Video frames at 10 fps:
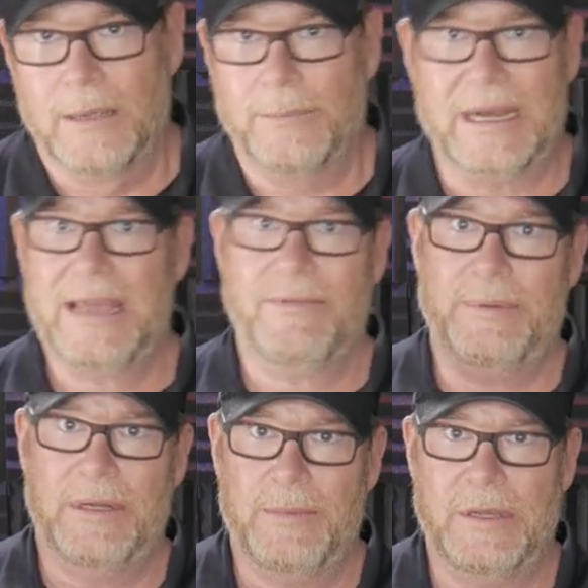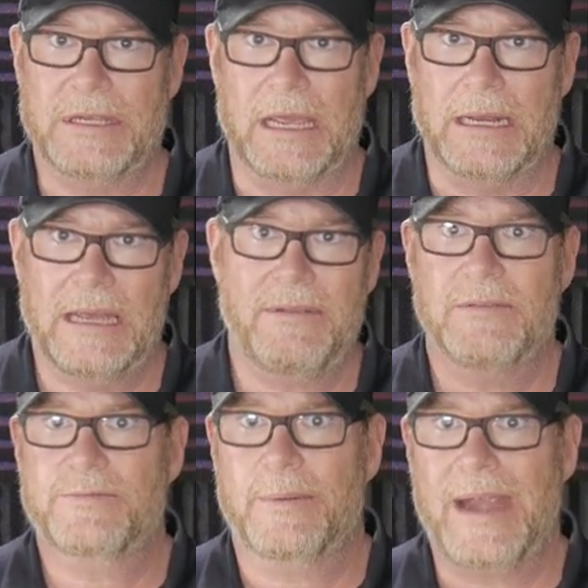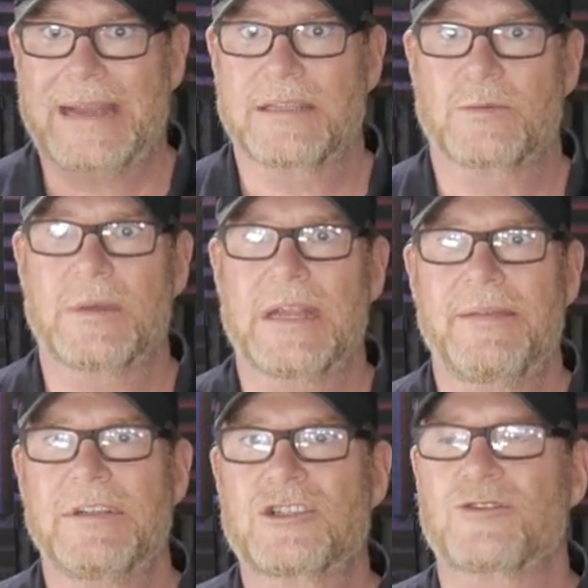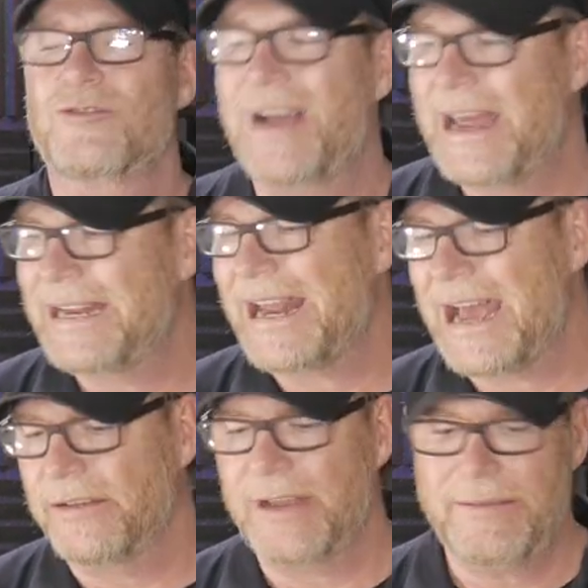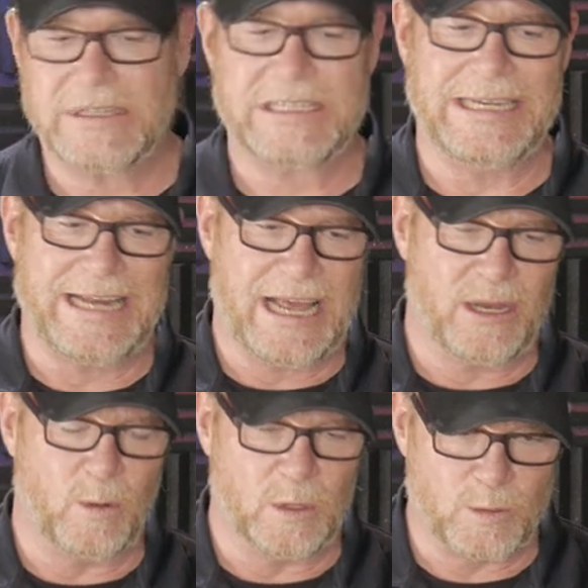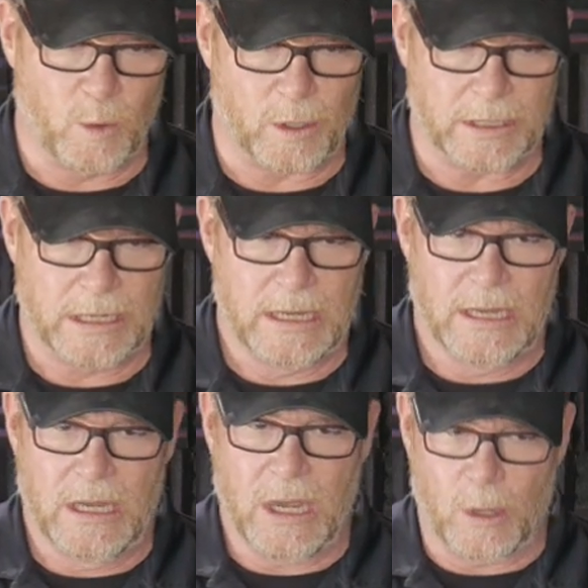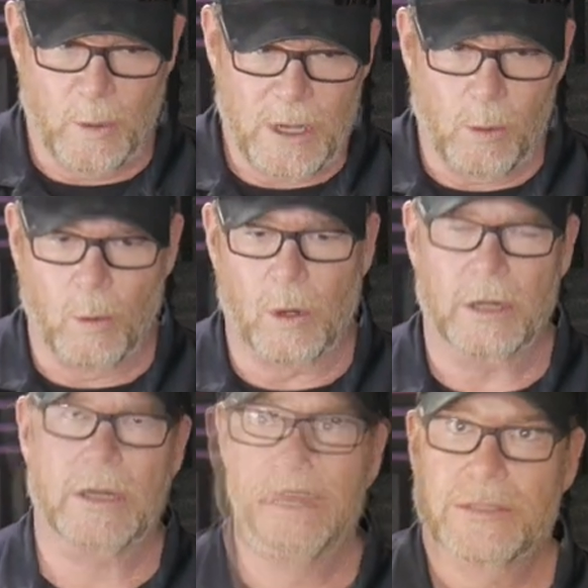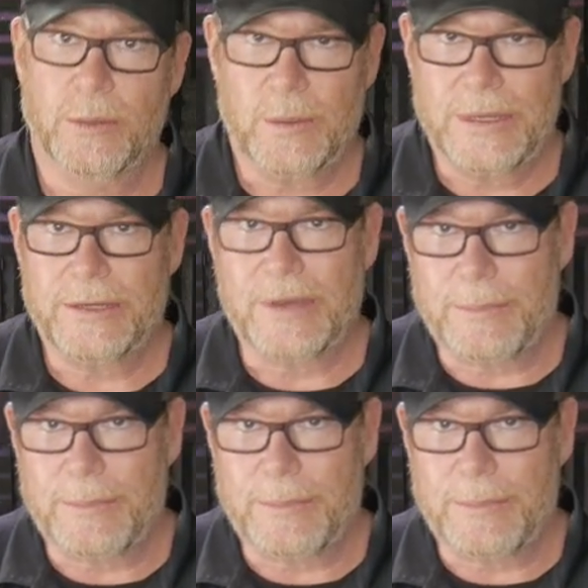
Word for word: But I haven't put them on yet. I haven't even practiced with it. I haven't even tried it out. I haven't seen how it will work or will work. So what do I do?